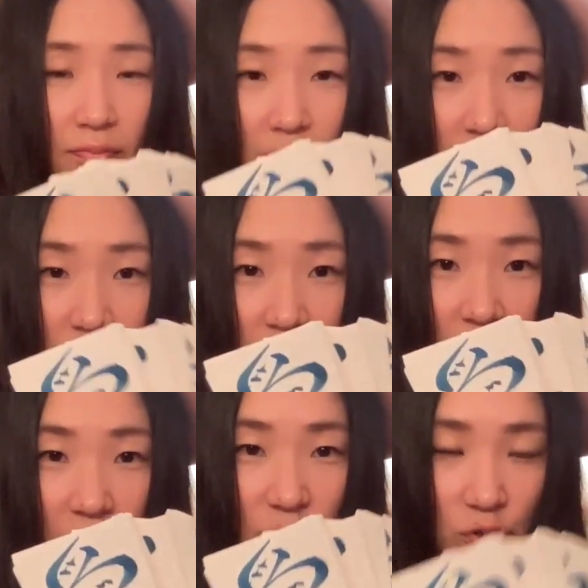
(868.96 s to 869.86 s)
there's
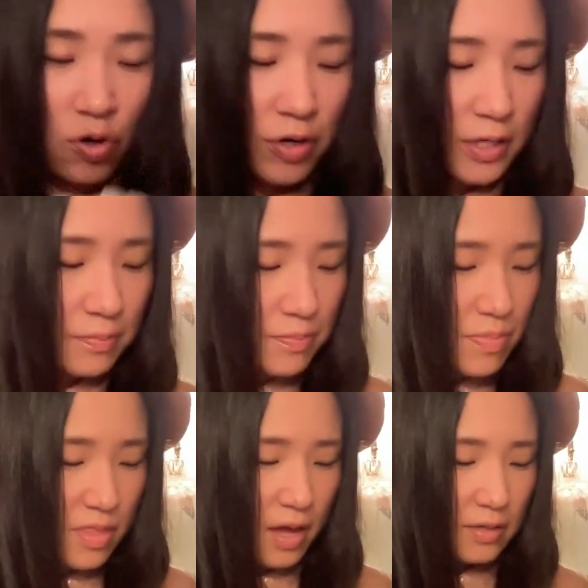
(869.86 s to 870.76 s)
another story
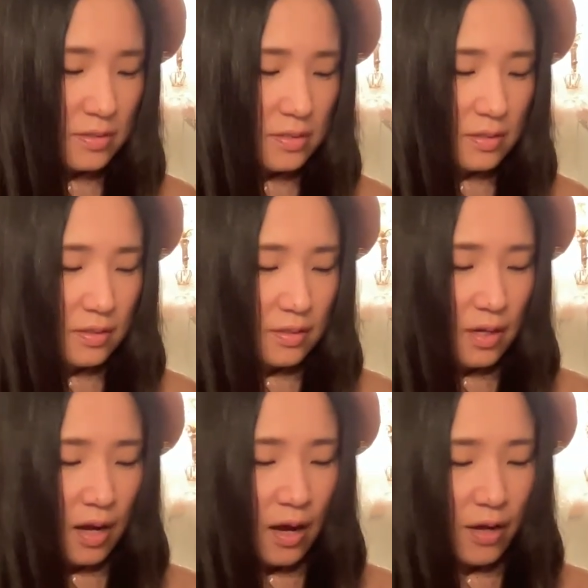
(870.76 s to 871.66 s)
that
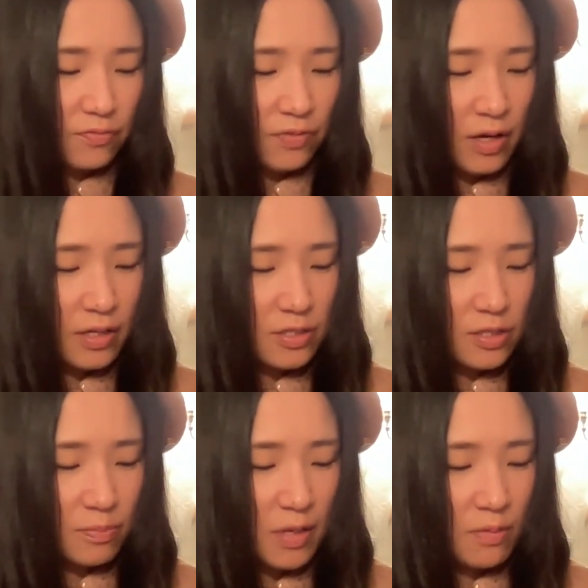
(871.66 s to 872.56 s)
I write
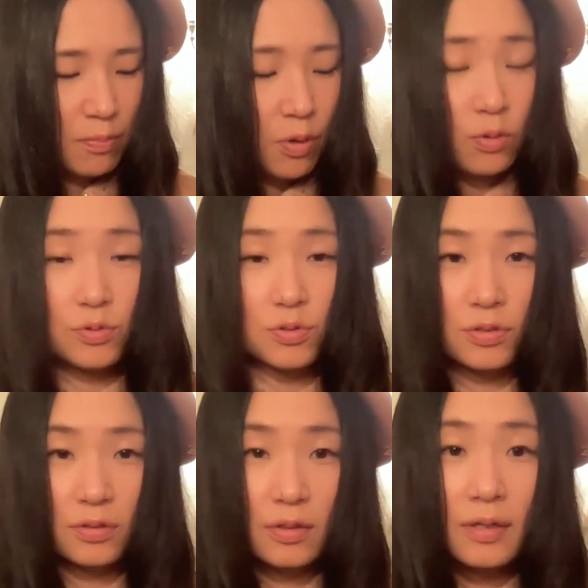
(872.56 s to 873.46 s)

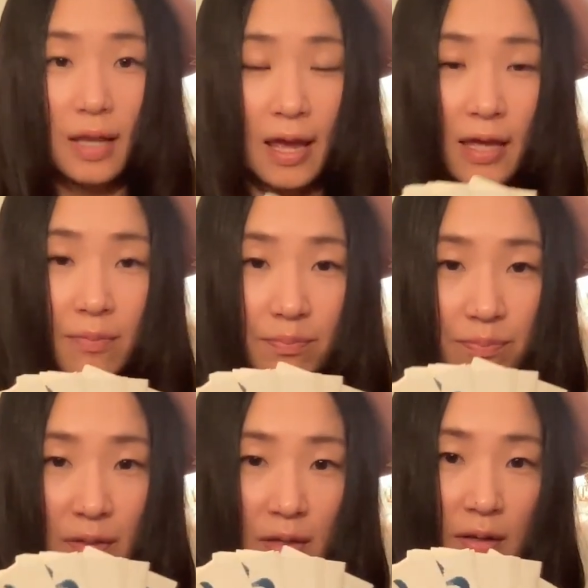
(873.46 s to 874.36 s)
people's name
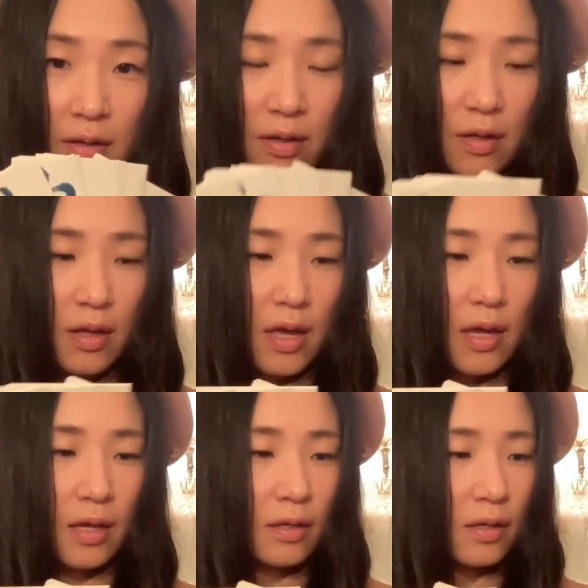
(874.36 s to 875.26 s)

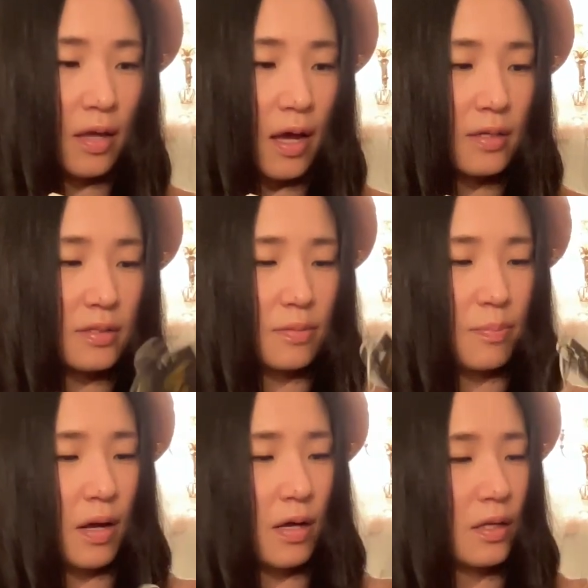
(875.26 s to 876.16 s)
in
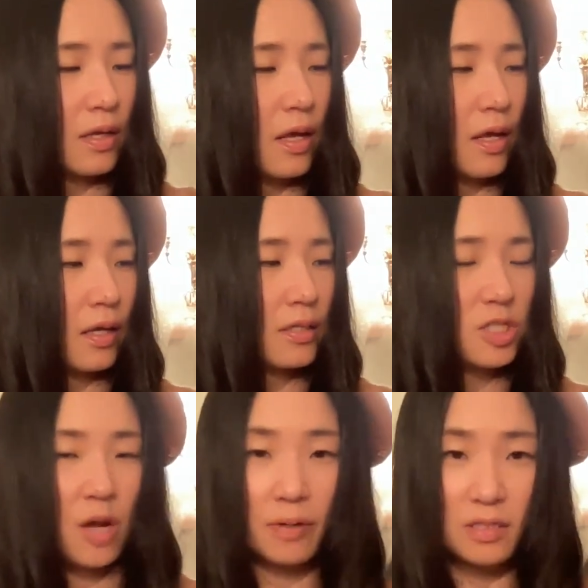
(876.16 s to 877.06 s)
a
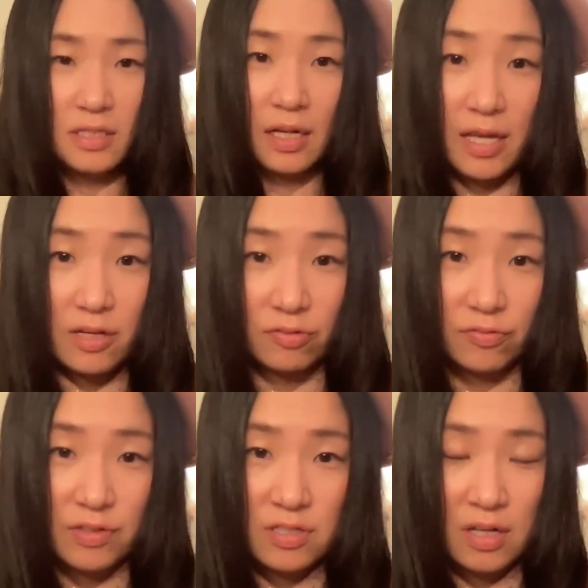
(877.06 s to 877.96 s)
Japanese
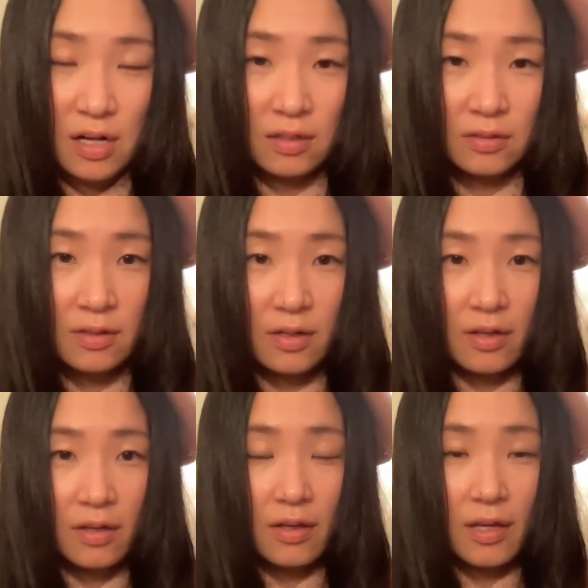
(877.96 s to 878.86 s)
calligraphy style,
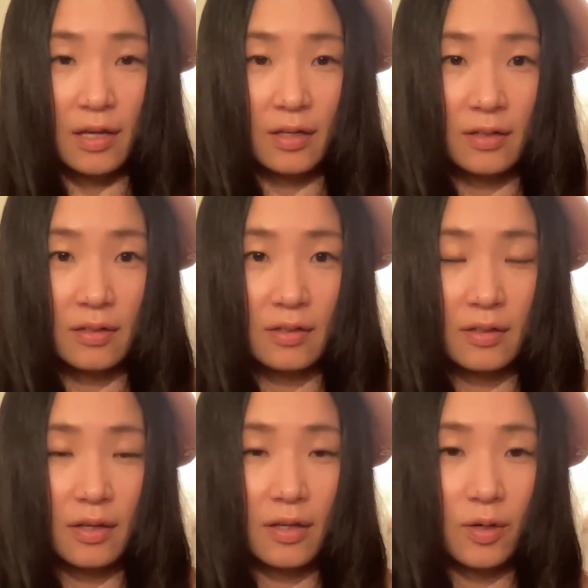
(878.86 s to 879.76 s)

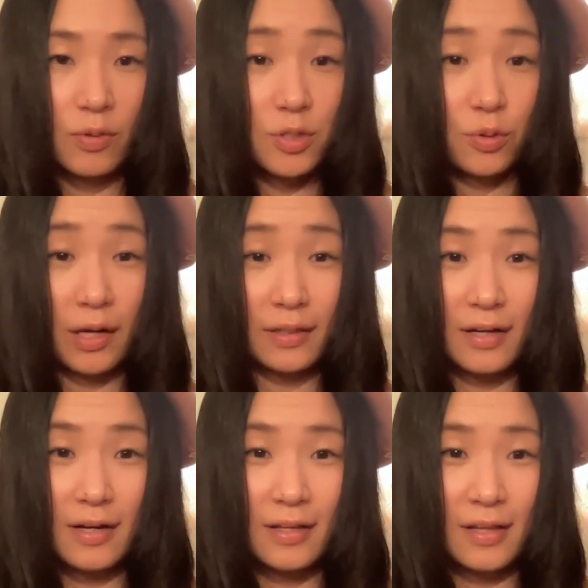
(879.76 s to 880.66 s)
in what is called
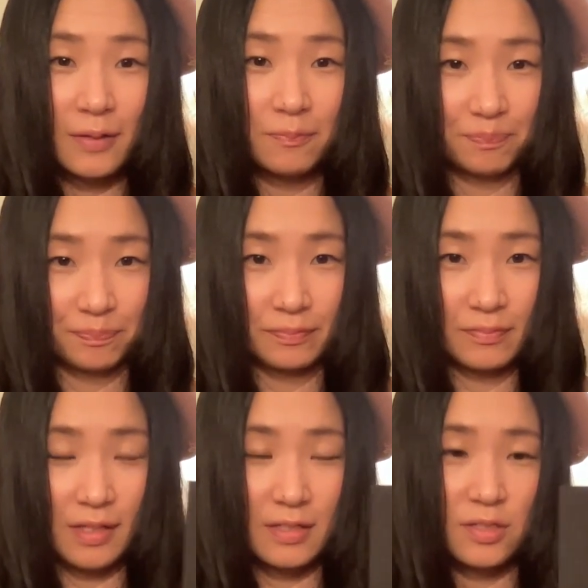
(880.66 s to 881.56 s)
katakana.
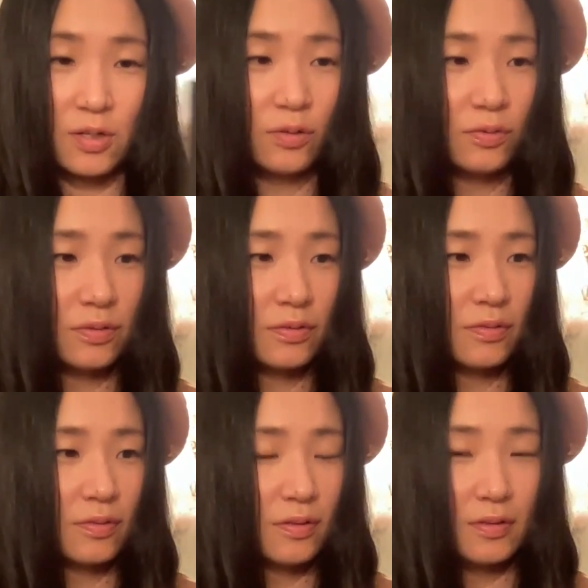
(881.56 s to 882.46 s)
It's called.
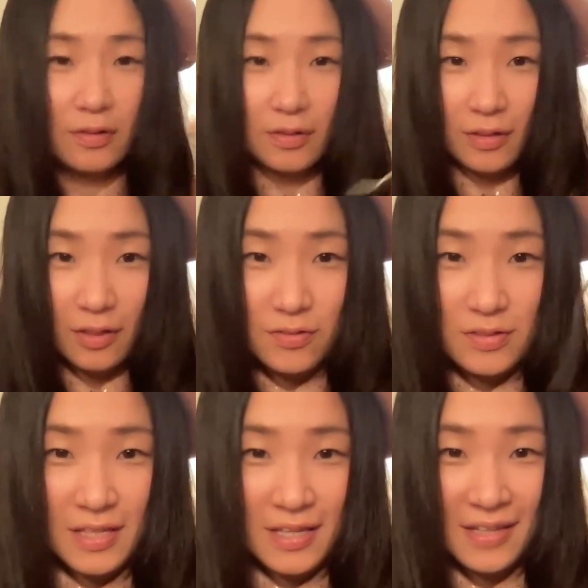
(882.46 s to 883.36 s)
Can you
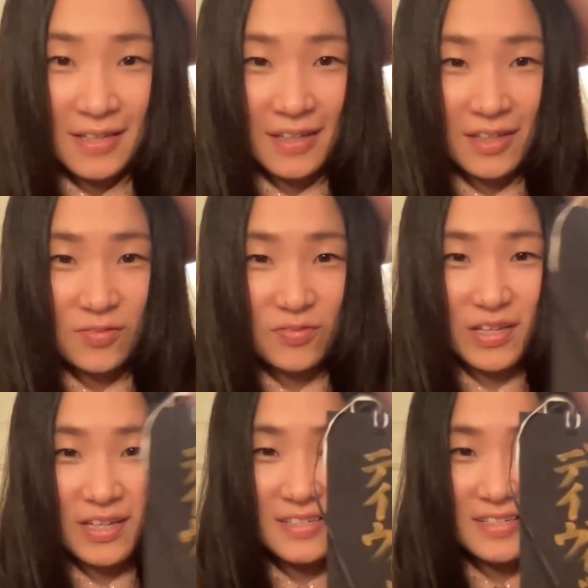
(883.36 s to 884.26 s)
see? Can you
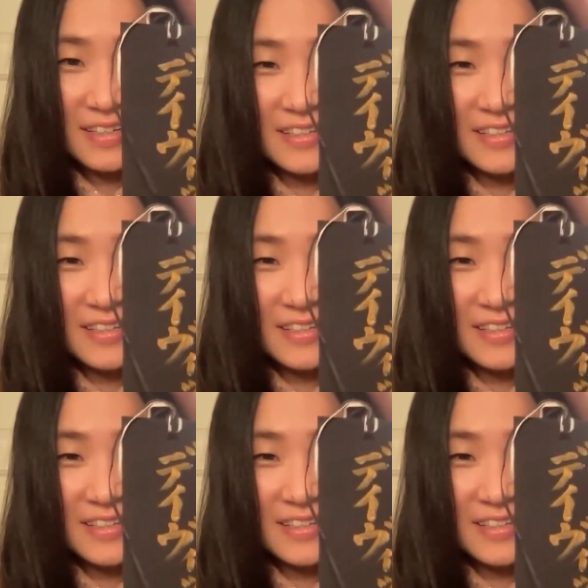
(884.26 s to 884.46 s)
read?